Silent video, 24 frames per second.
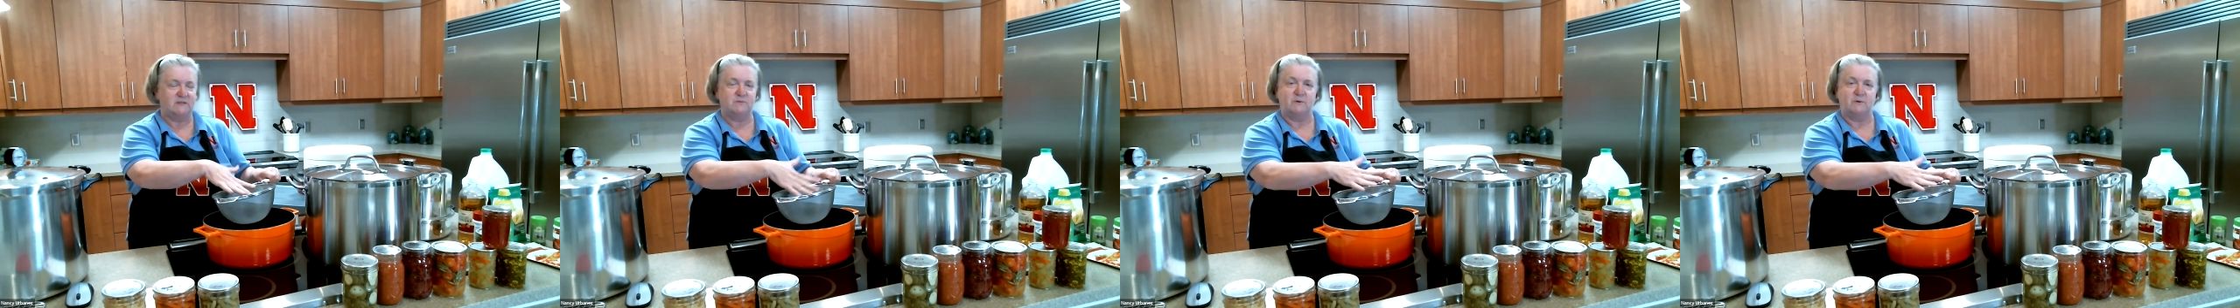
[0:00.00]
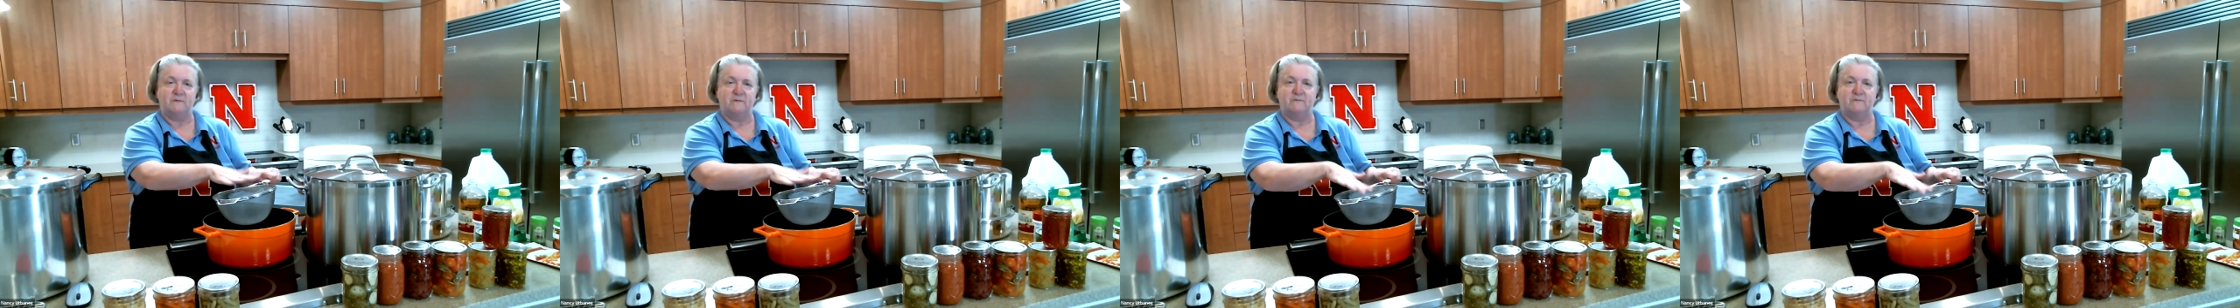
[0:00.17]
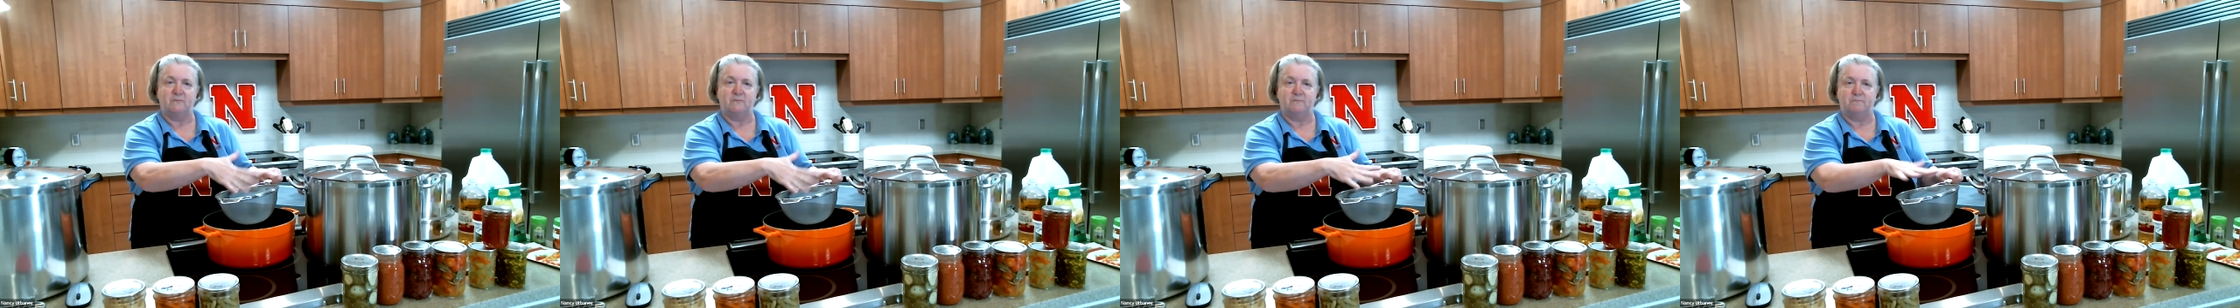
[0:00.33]
We
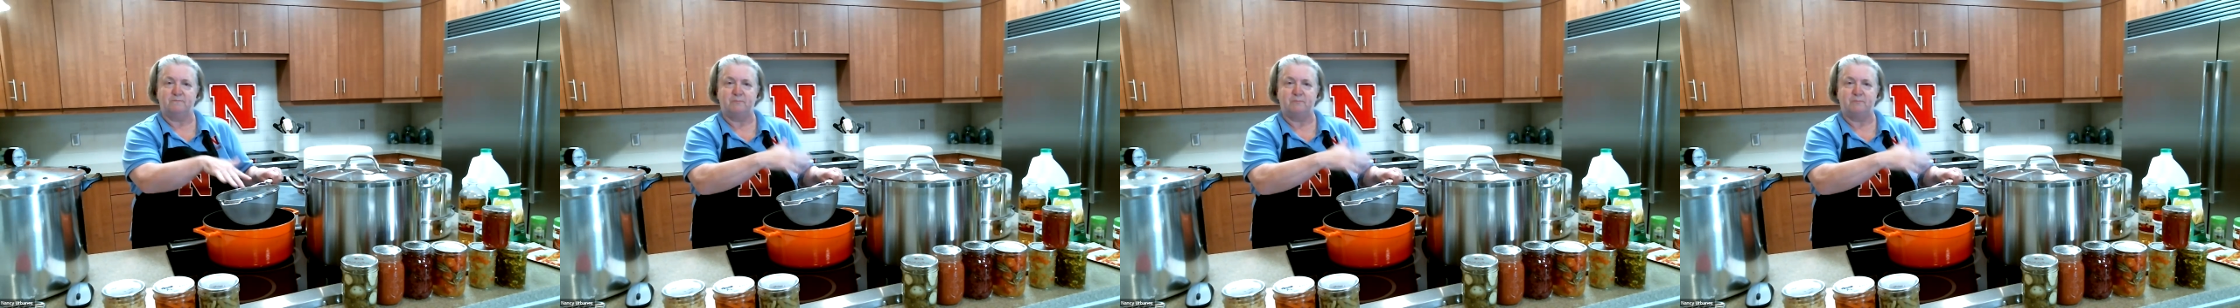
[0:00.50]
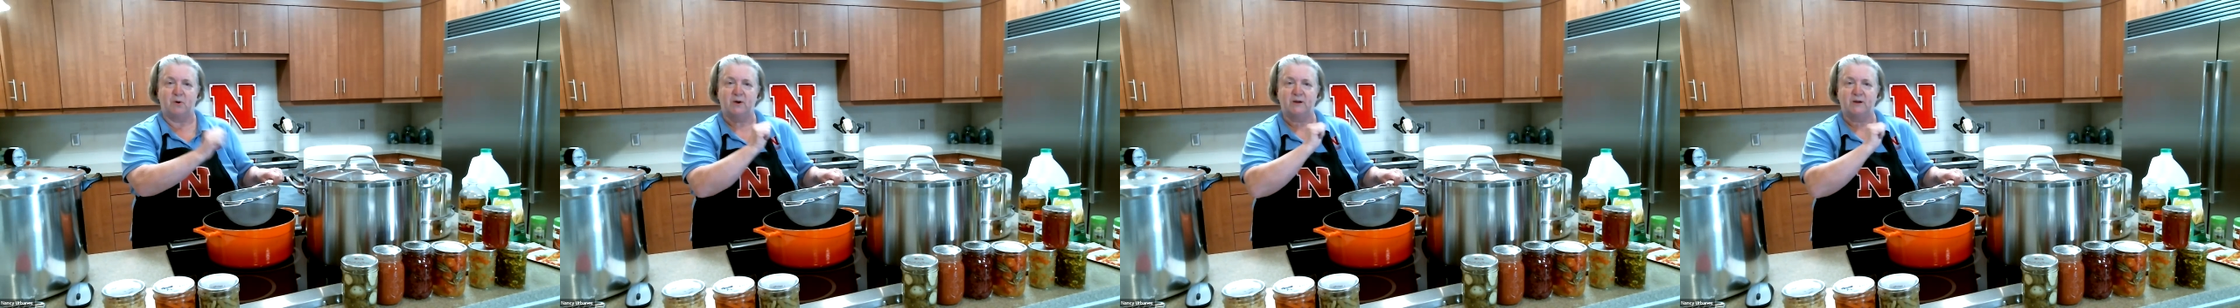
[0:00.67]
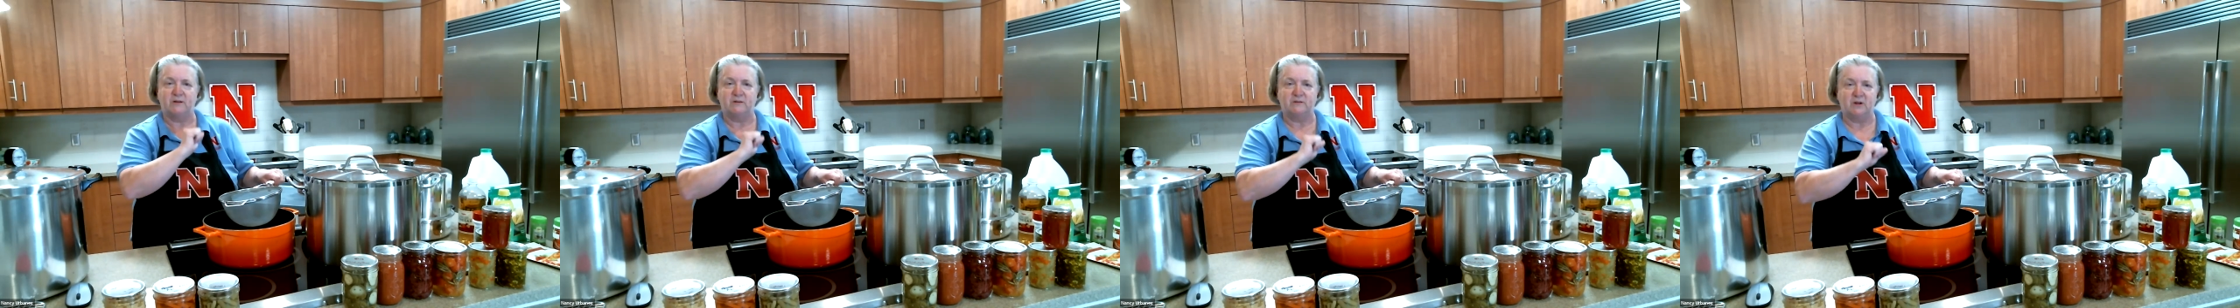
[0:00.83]

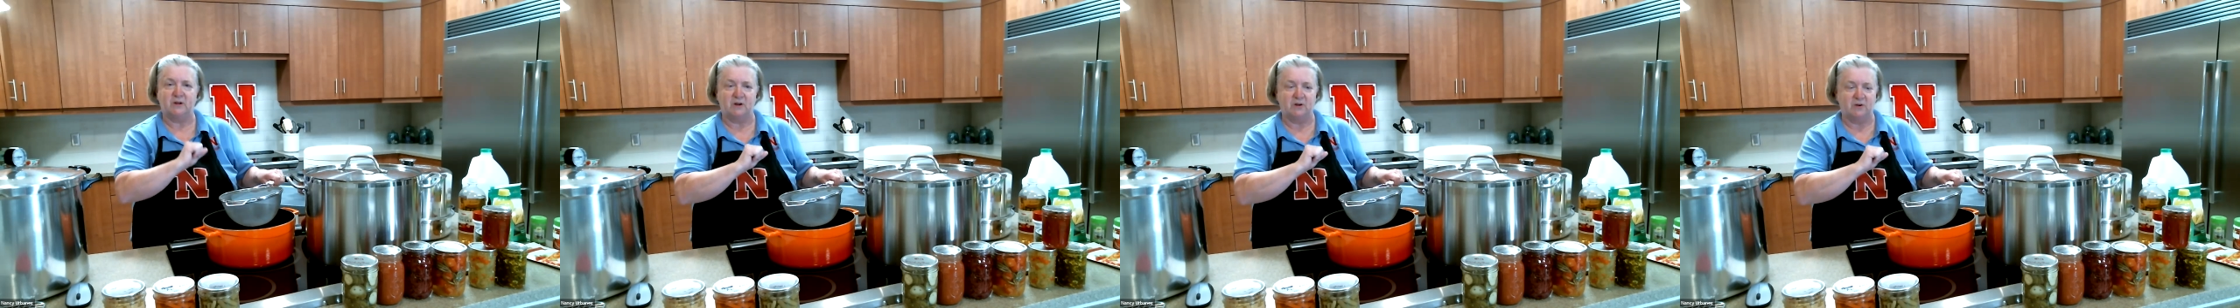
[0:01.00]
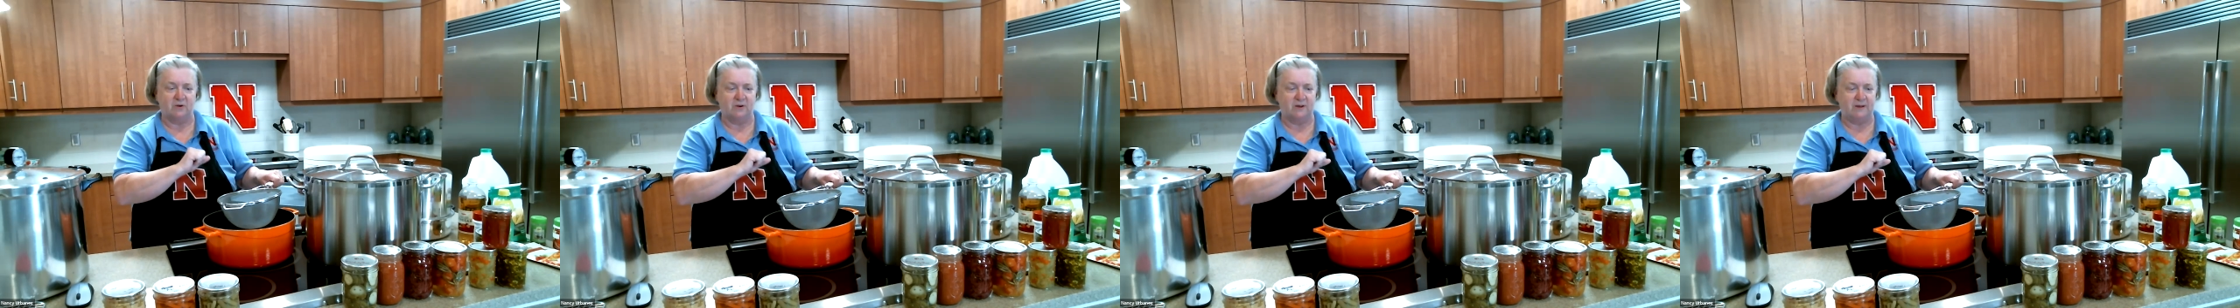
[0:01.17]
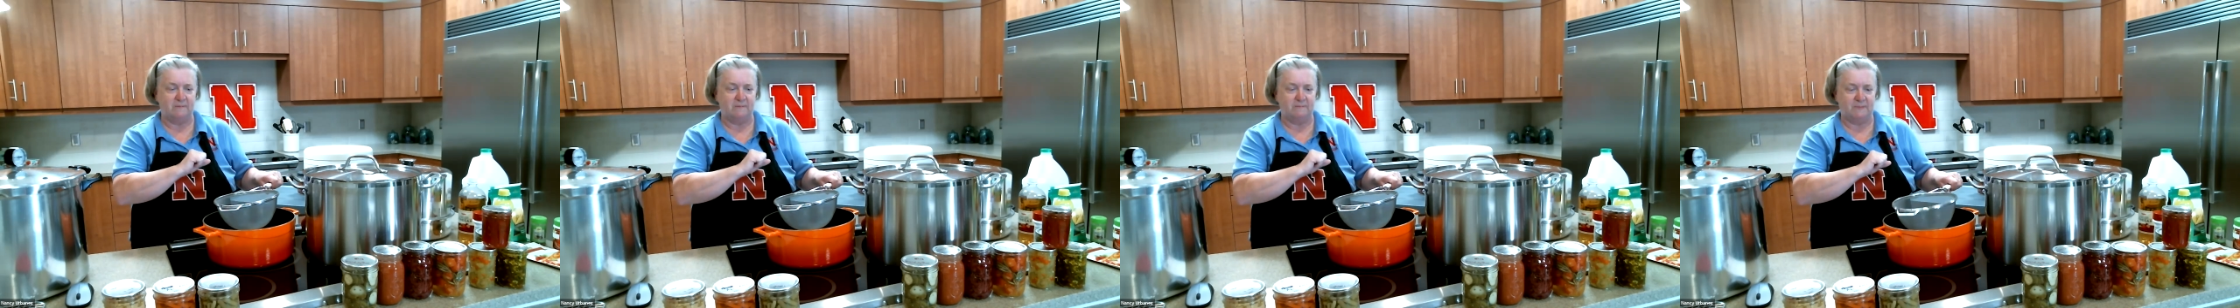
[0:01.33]
boiled our
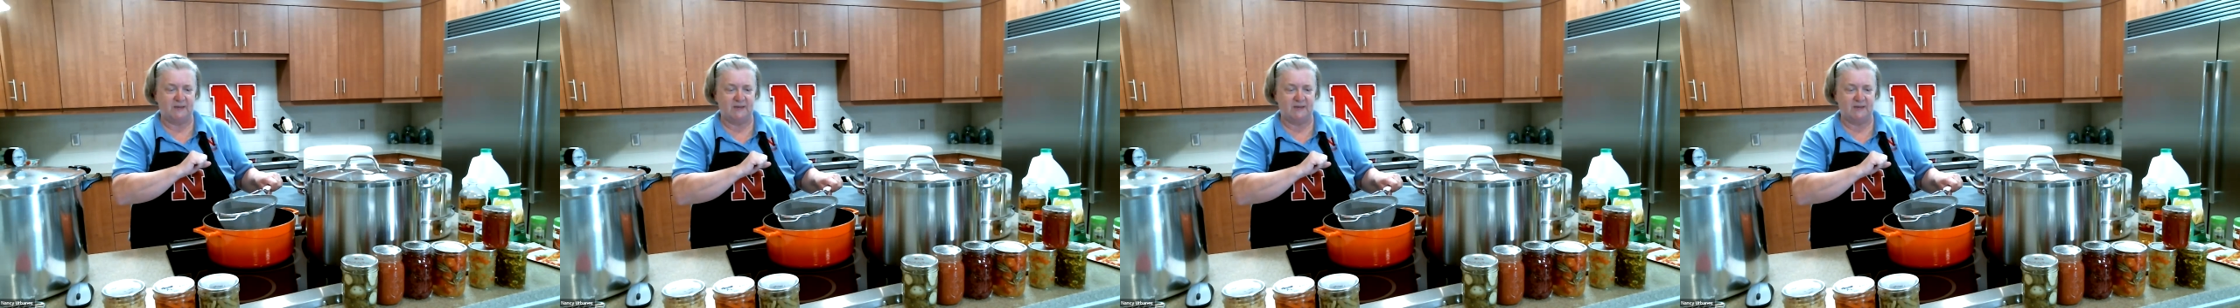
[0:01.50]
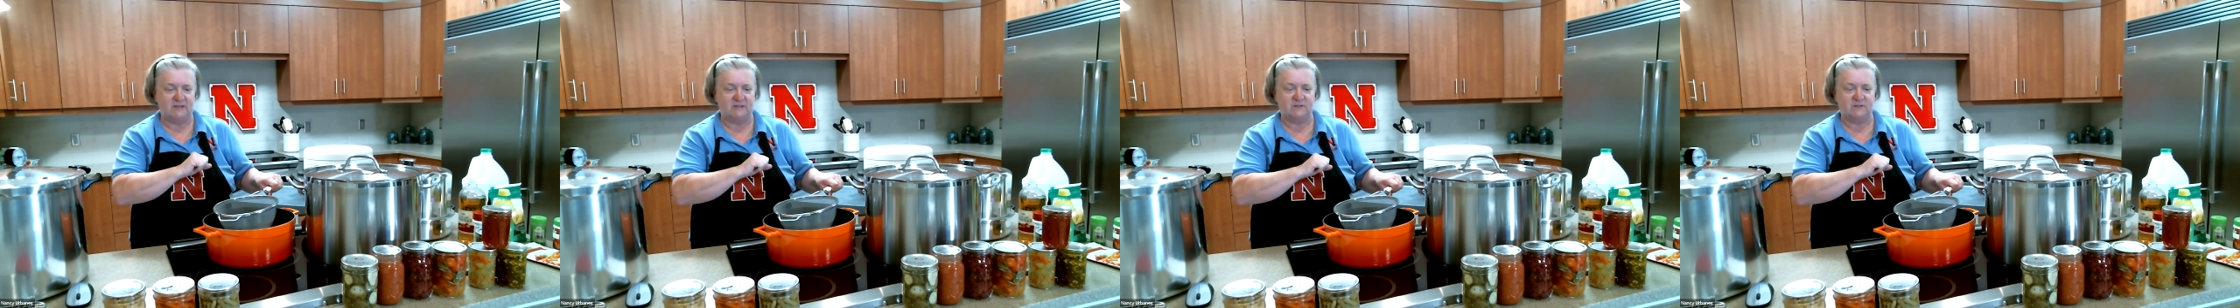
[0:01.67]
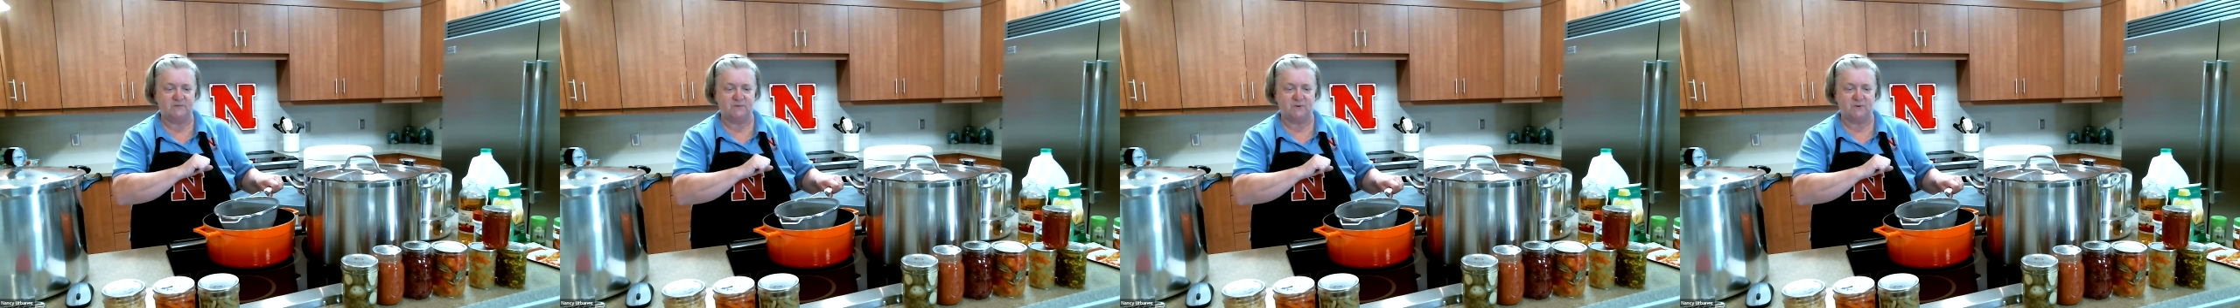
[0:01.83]
green beans